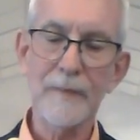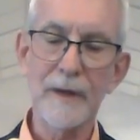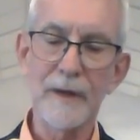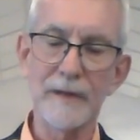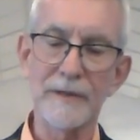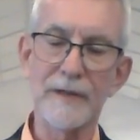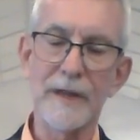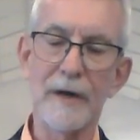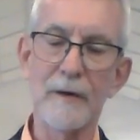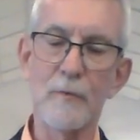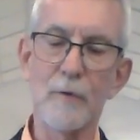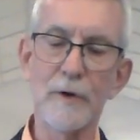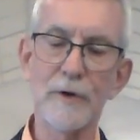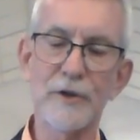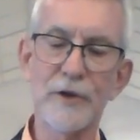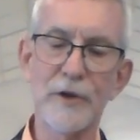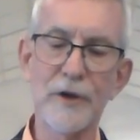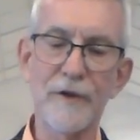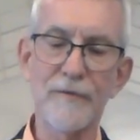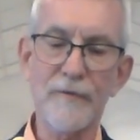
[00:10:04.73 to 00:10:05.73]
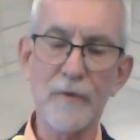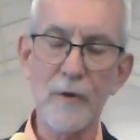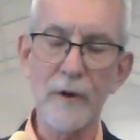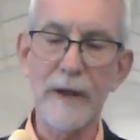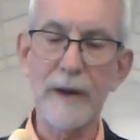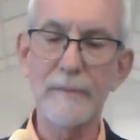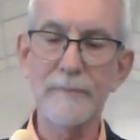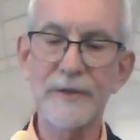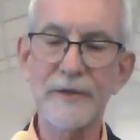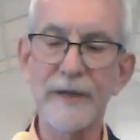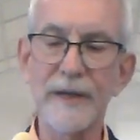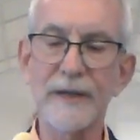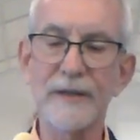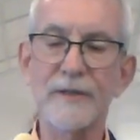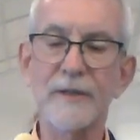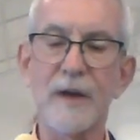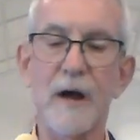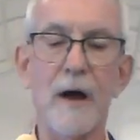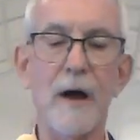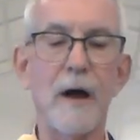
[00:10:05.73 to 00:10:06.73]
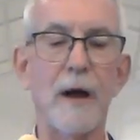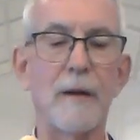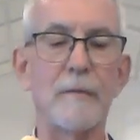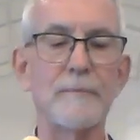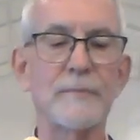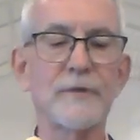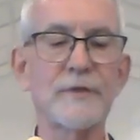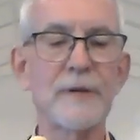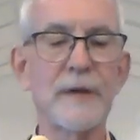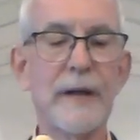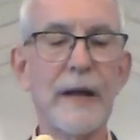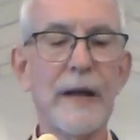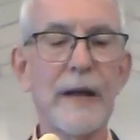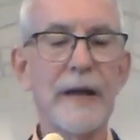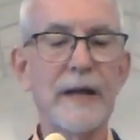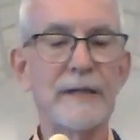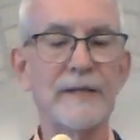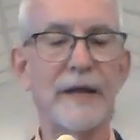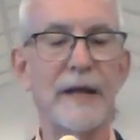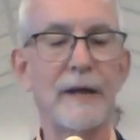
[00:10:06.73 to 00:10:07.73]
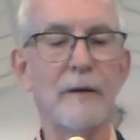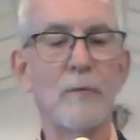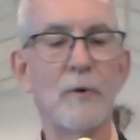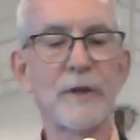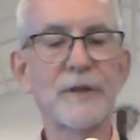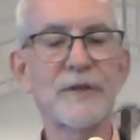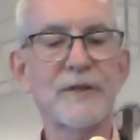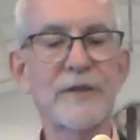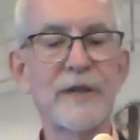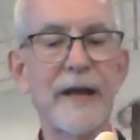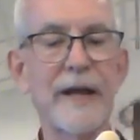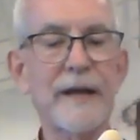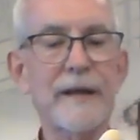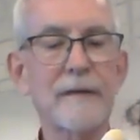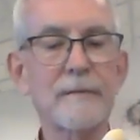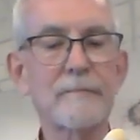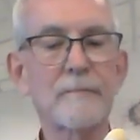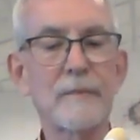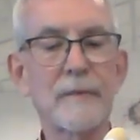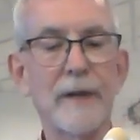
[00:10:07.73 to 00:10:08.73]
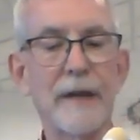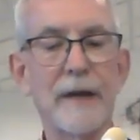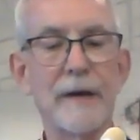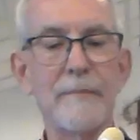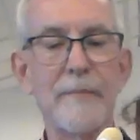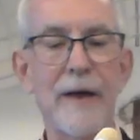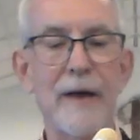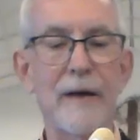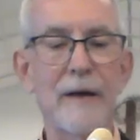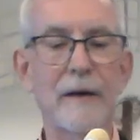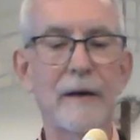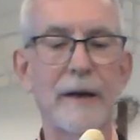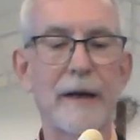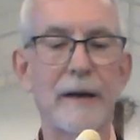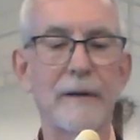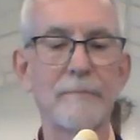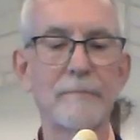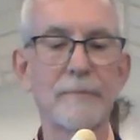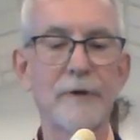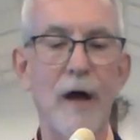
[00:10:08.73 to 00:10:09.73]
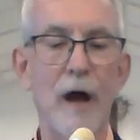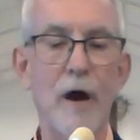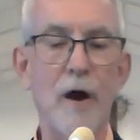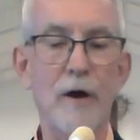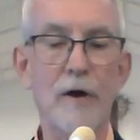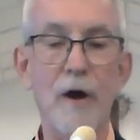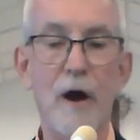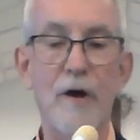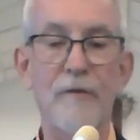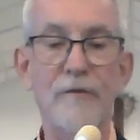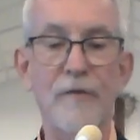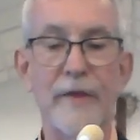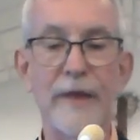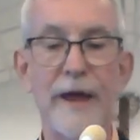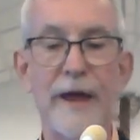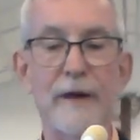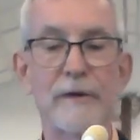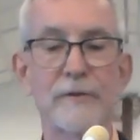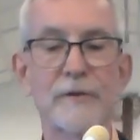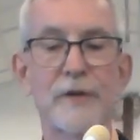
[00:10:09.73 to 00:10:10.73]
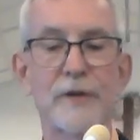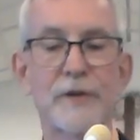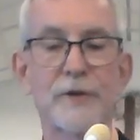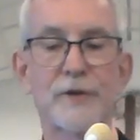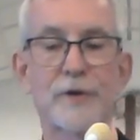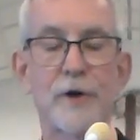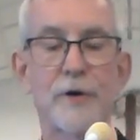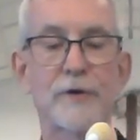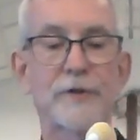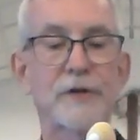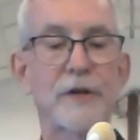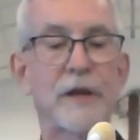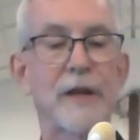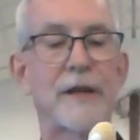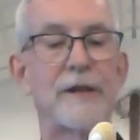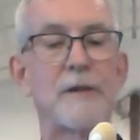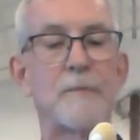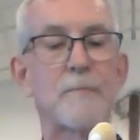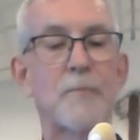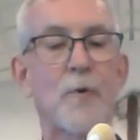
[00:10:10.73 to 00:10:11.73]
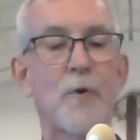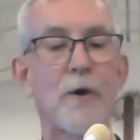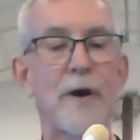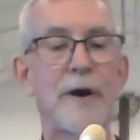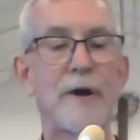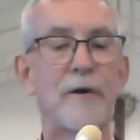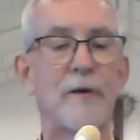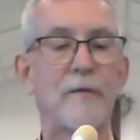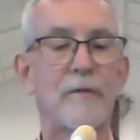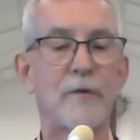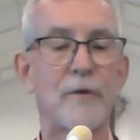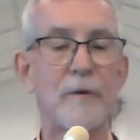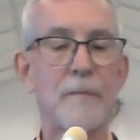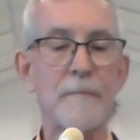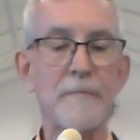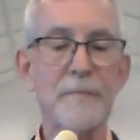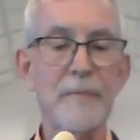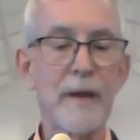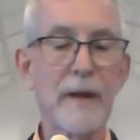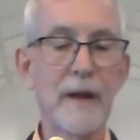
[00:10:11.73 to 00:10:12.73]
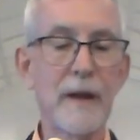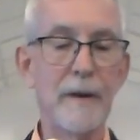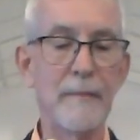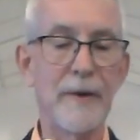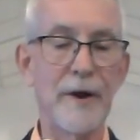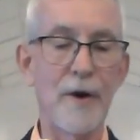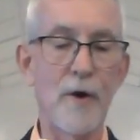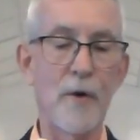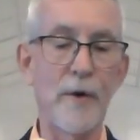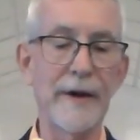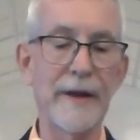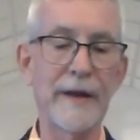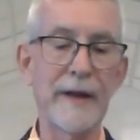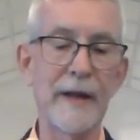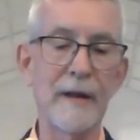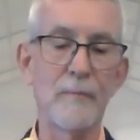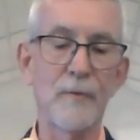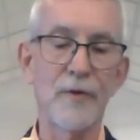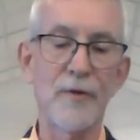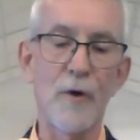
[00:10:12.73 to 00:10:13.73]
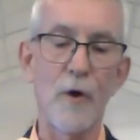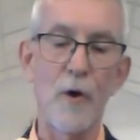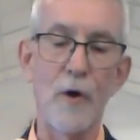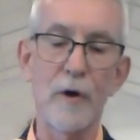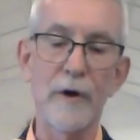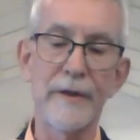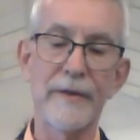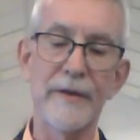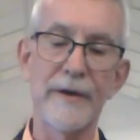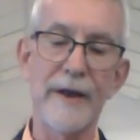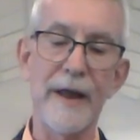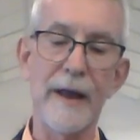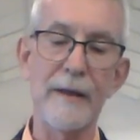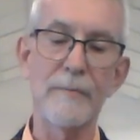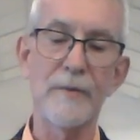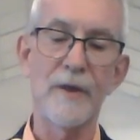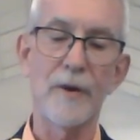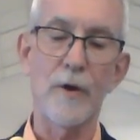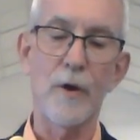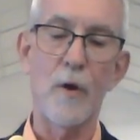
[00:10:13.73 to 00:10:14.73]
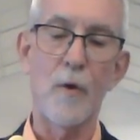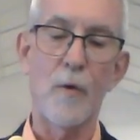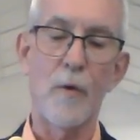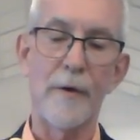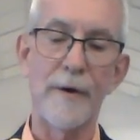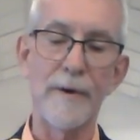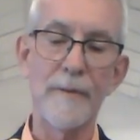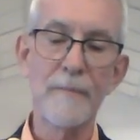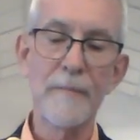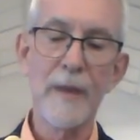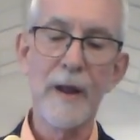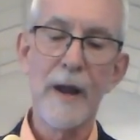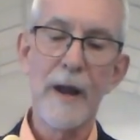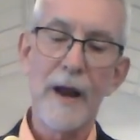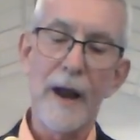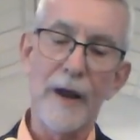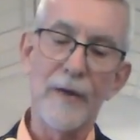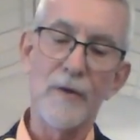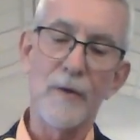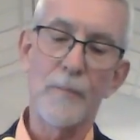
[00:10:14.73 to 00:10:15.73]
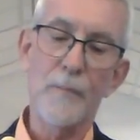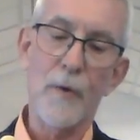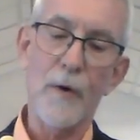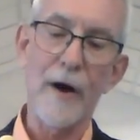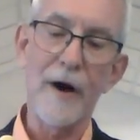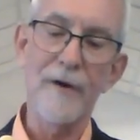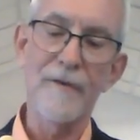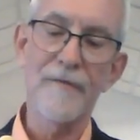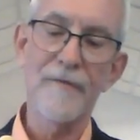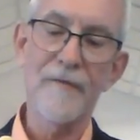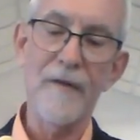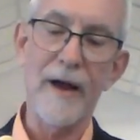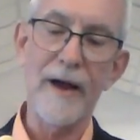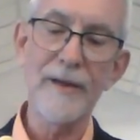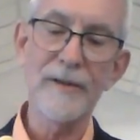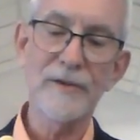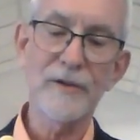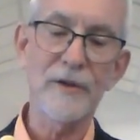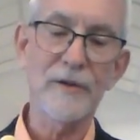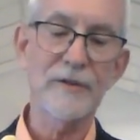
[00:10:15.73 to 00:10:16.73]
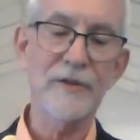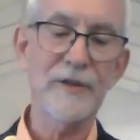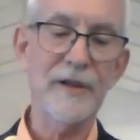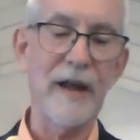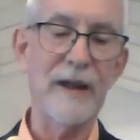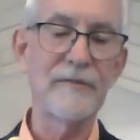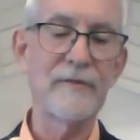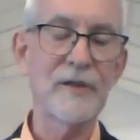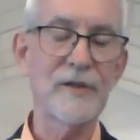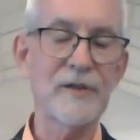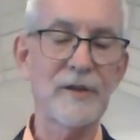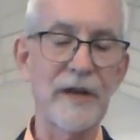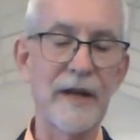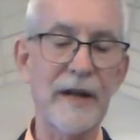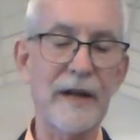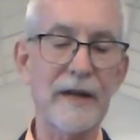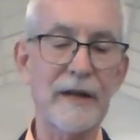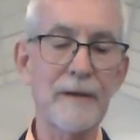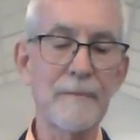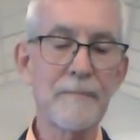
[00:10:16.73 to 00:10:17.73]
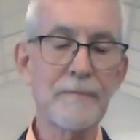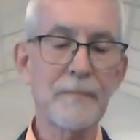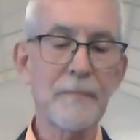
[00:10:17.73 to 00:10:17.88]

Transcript: Is anyone cheerful? Let him sing songs. Is anyone sick? Let him, let him go, call for the elders of the church and let them pray over him, anointing him with oil in the name of the Lord. And the prayer of faith shall save the sick,